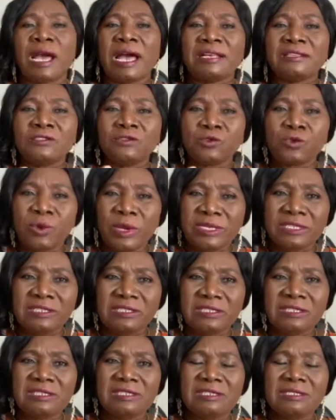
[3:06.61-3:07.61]
ask
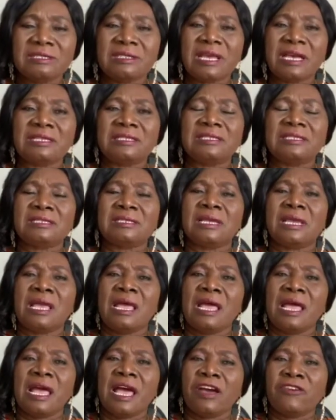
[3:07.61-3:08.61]
questions that
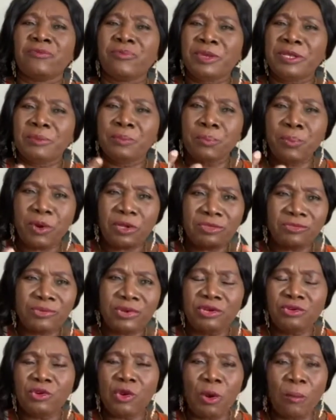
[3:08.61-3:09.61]
have been
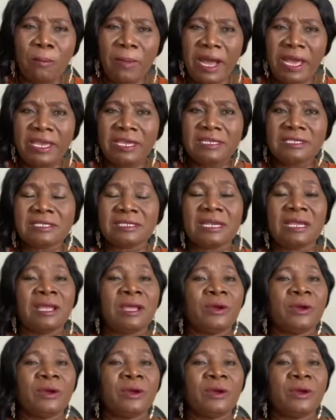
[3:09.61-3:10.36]
bothering your mind,